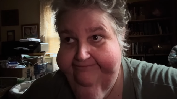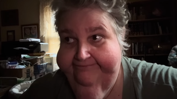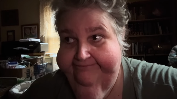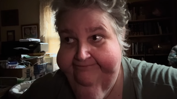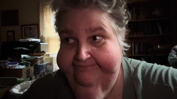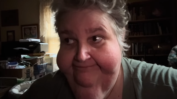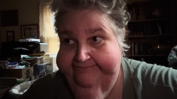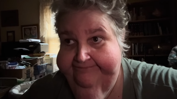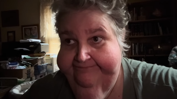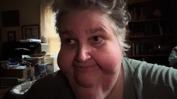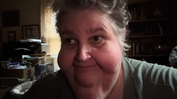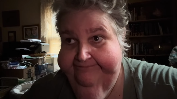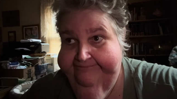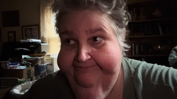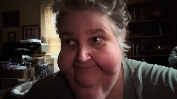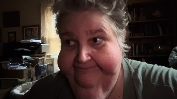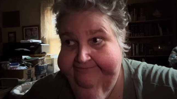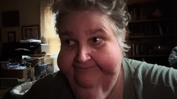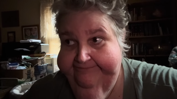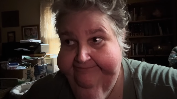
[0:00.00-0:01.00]

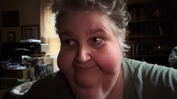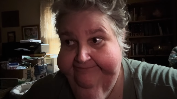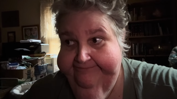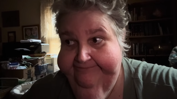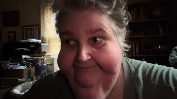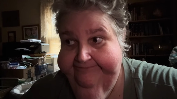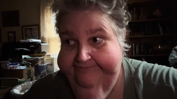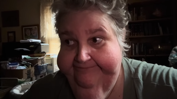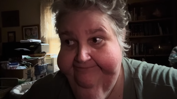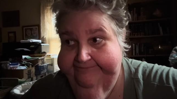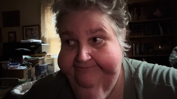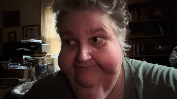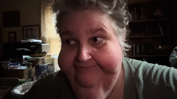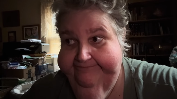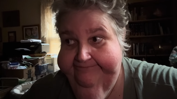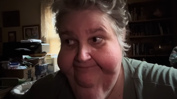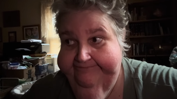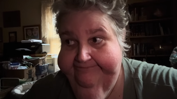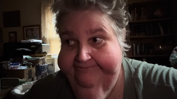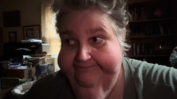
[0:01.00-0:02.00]

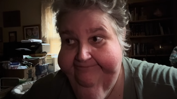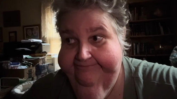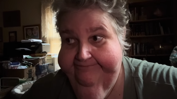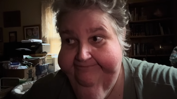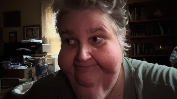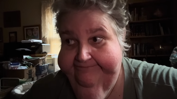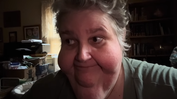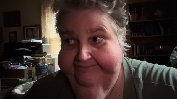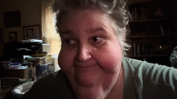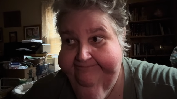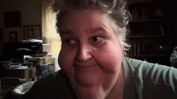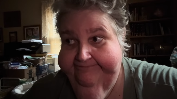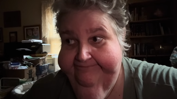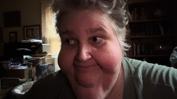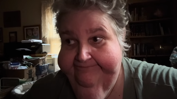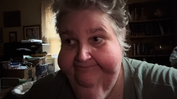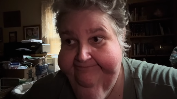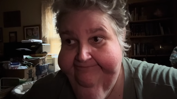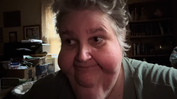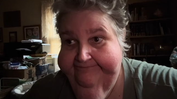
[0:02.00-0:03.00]

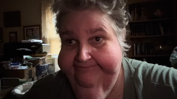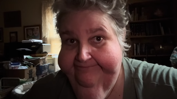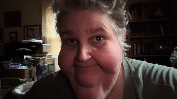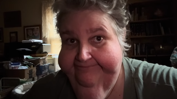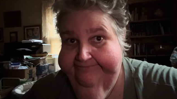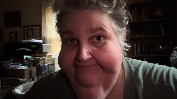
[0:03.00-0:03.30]
(silence)